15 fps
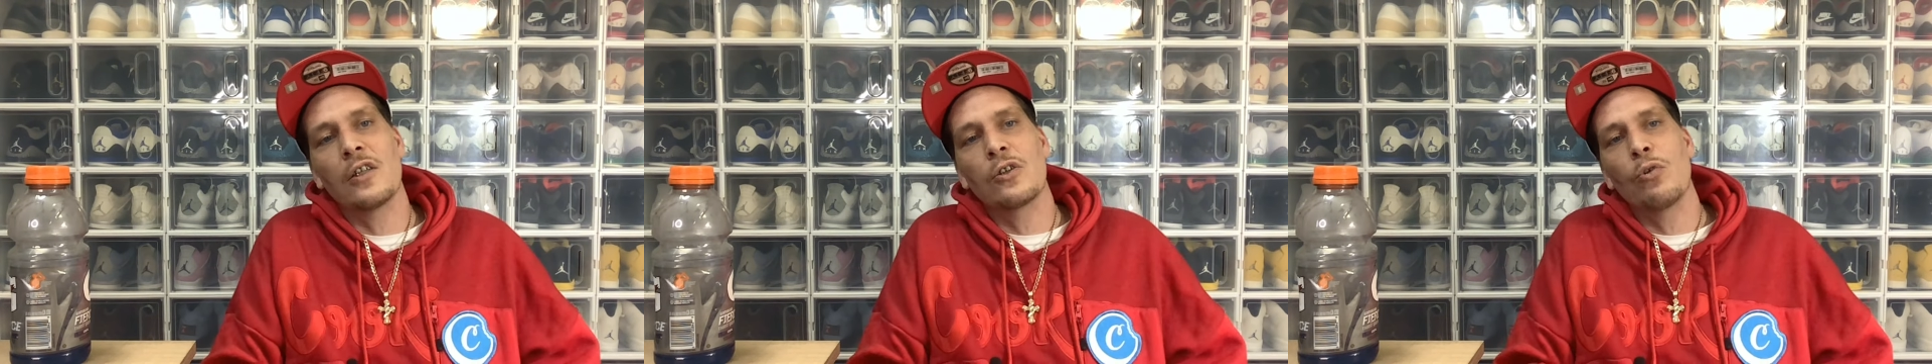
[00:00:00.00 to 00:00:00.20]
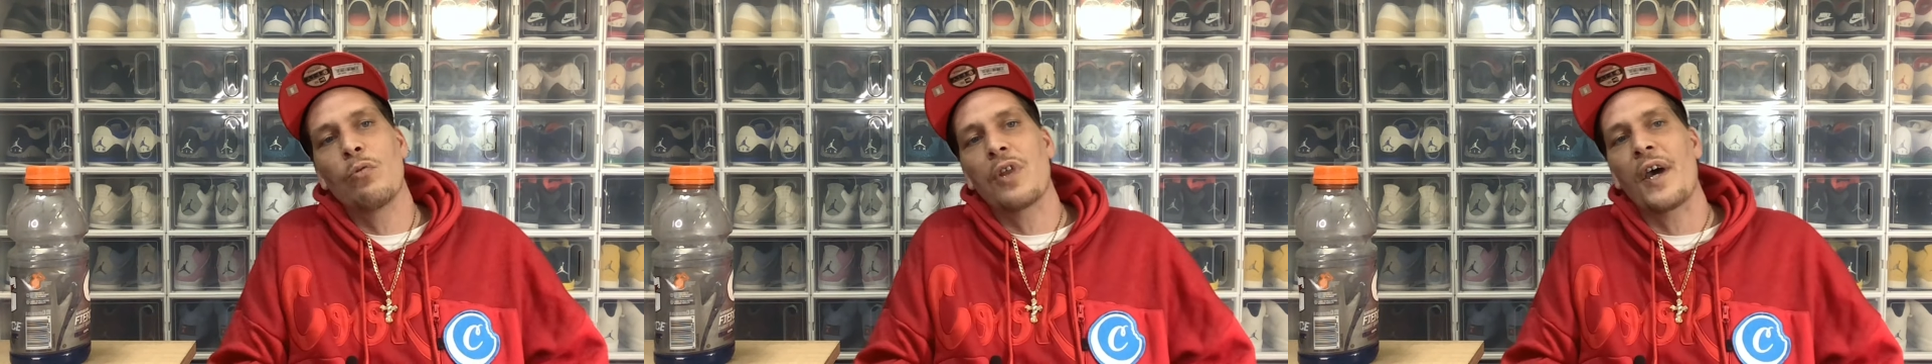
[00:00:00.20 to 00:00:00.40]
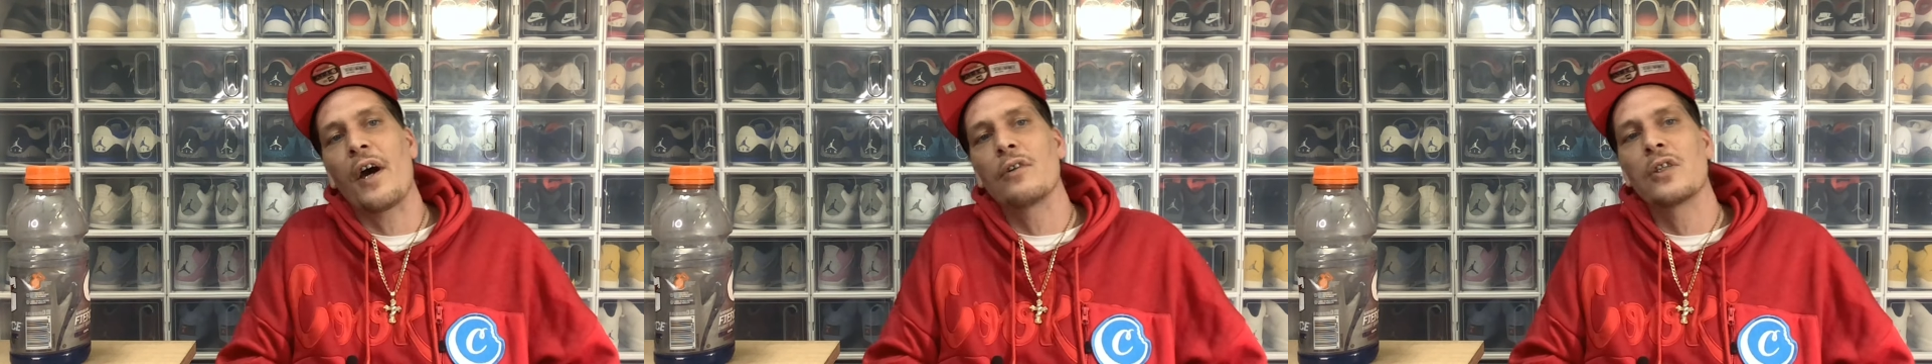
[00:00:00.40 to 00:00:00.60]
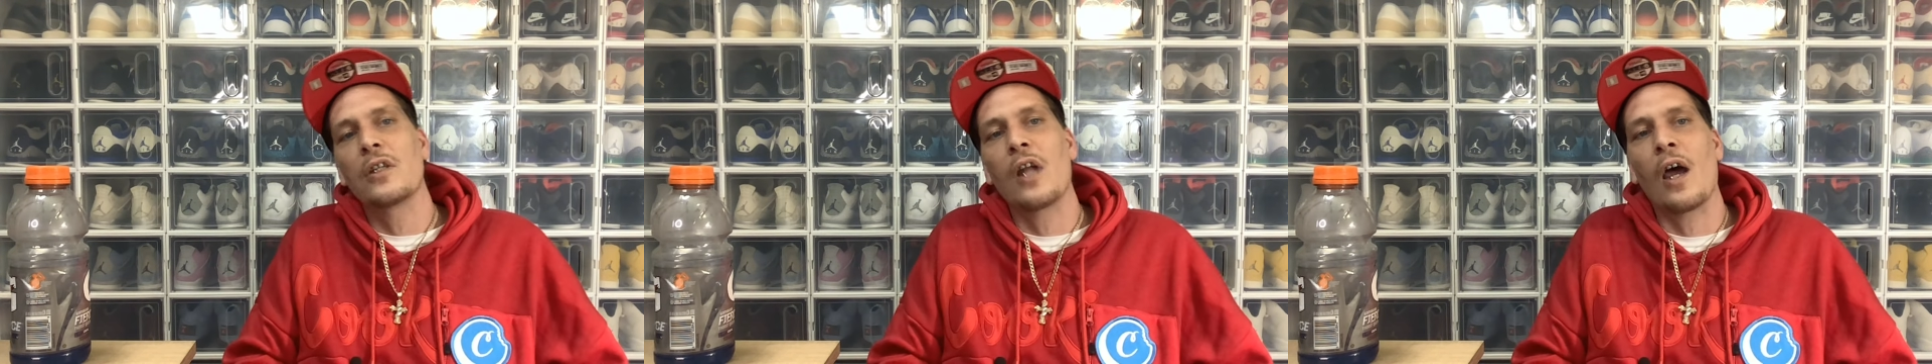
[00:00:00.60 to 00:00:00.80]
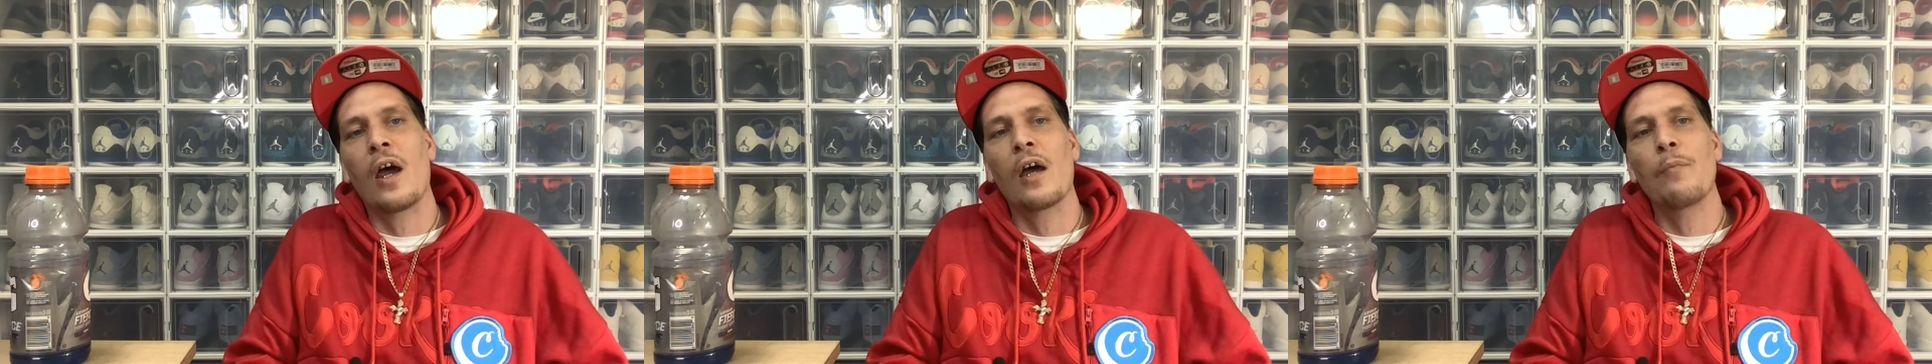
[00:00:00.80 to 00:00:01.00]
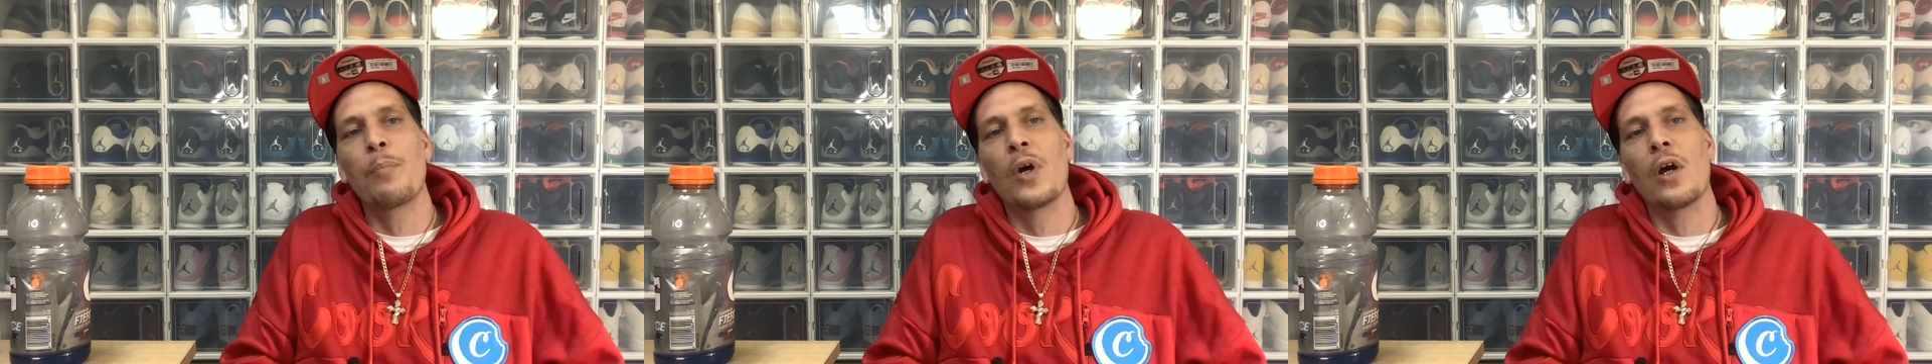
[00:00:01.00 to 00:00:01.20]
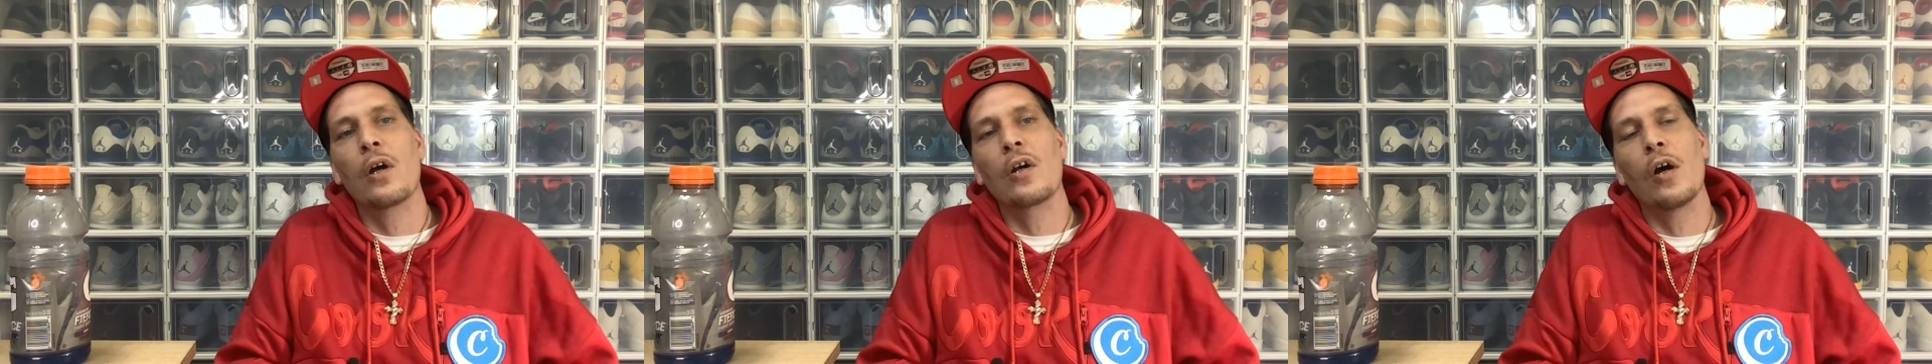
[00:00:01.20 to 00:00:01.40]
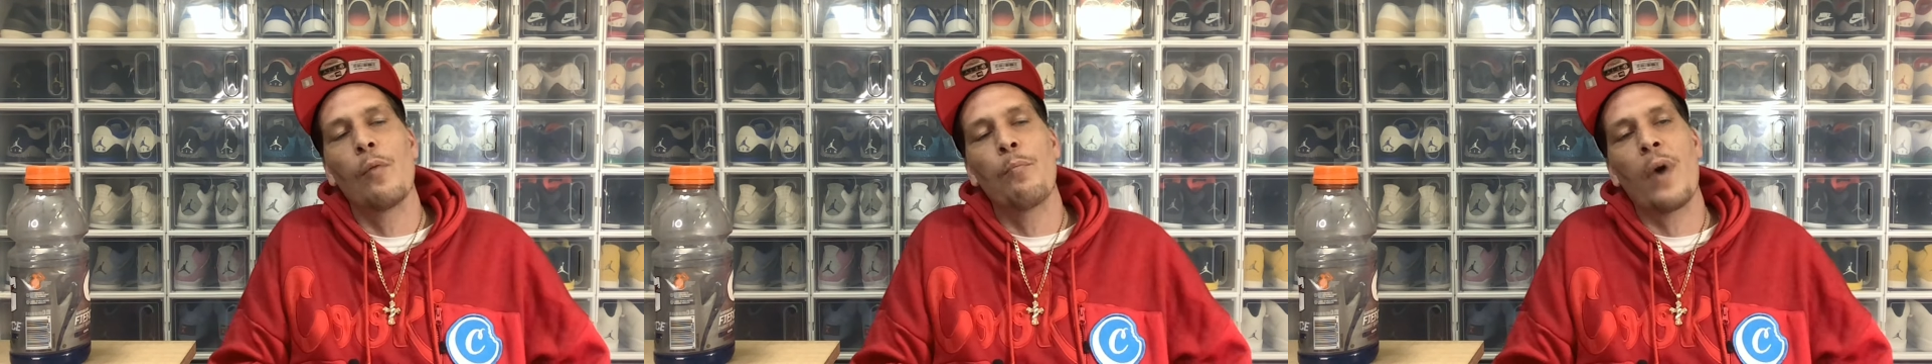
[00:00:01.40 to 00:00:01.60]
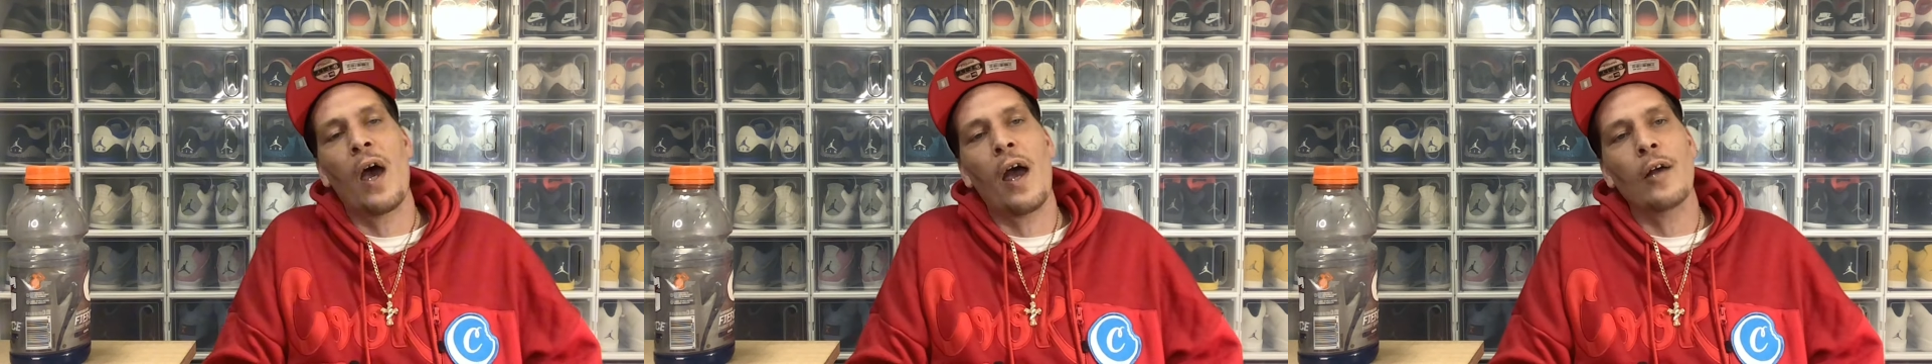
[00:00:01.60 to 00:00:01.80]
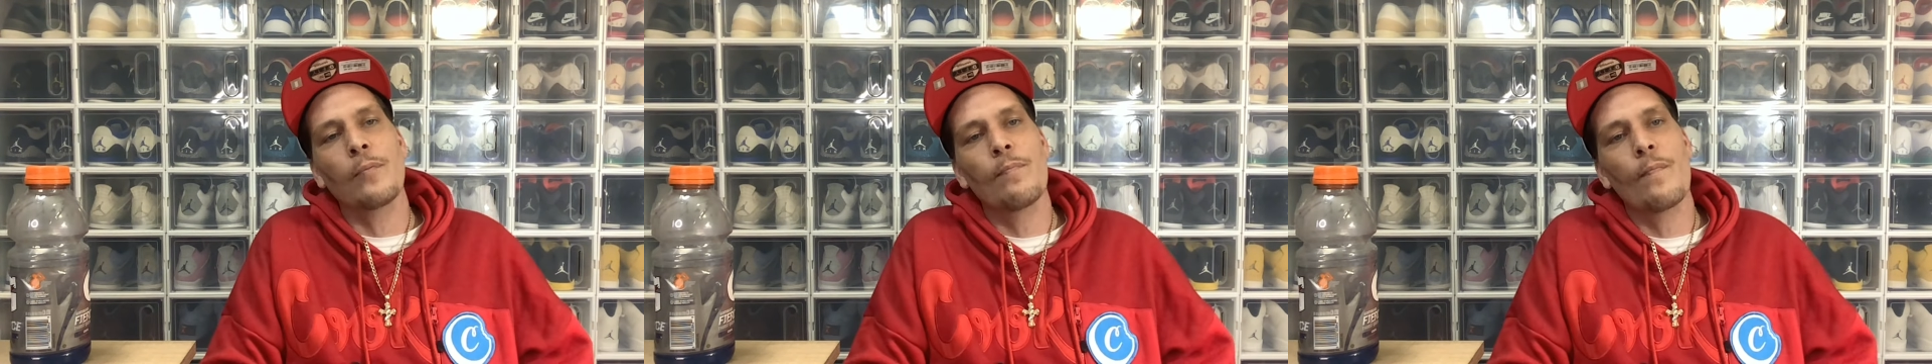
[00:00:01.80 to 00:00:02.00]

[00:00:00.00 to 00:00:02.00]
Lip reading: 2009 pair come back?